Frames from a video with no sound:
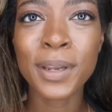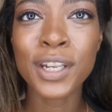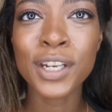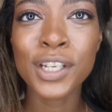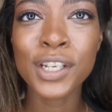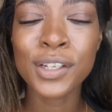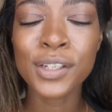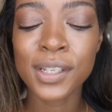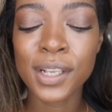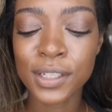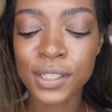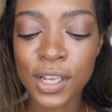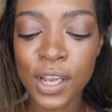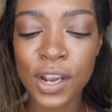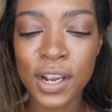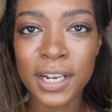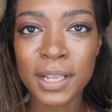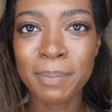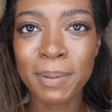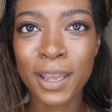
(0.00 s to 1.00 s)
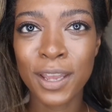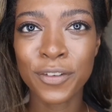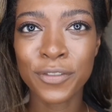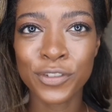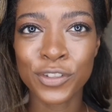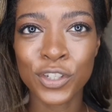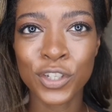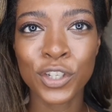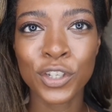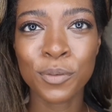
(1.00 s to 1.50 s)
gonna use a tiny bit
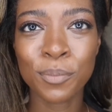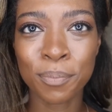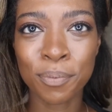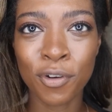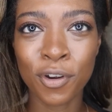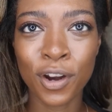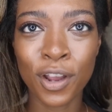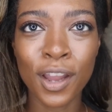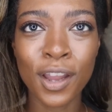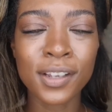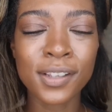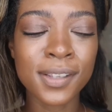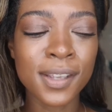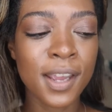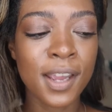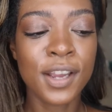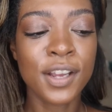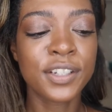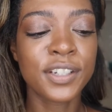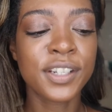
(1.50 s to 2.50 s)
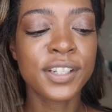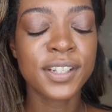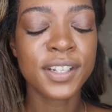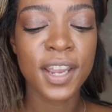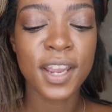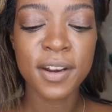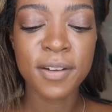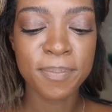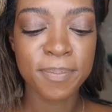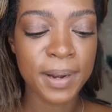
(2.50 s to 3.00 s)
of two products just to
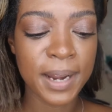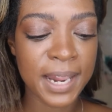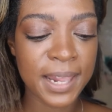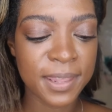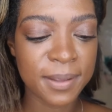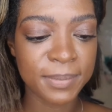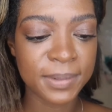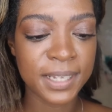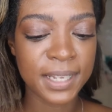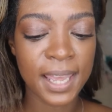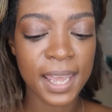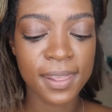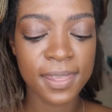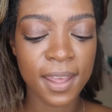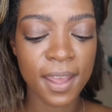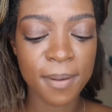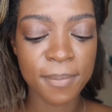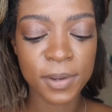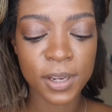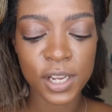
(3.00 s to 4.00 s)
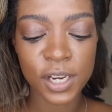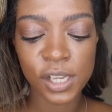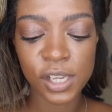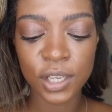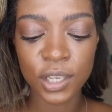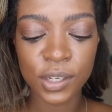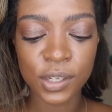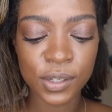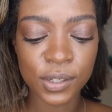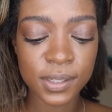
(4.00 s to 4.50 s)
kind of blend them together. I'm gonna
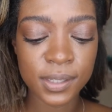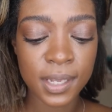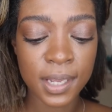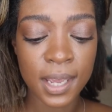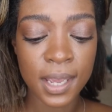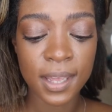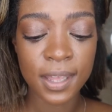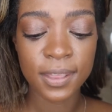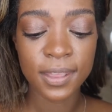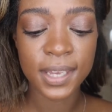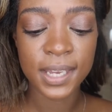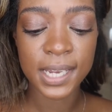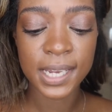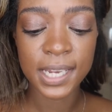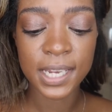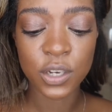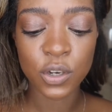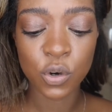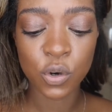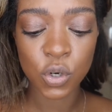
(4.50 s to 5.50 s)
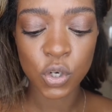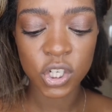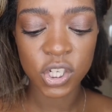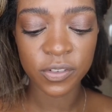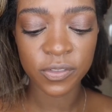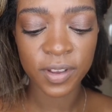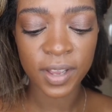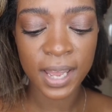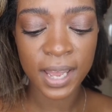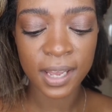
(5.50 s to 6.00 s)
use the
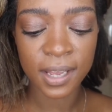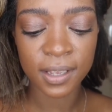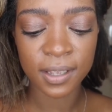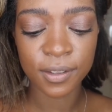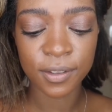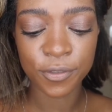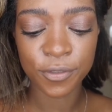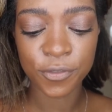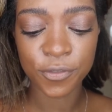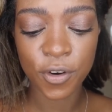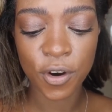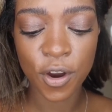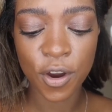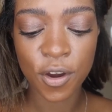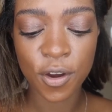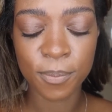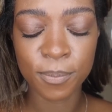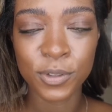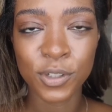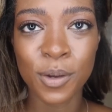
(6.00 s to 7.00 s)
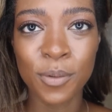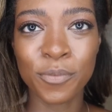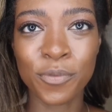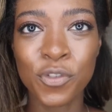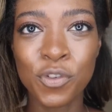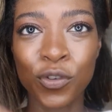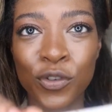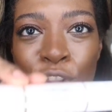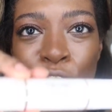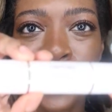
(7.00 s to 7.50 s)
Courchevel from Tom
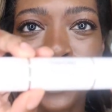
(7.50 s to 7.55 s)
Ford, the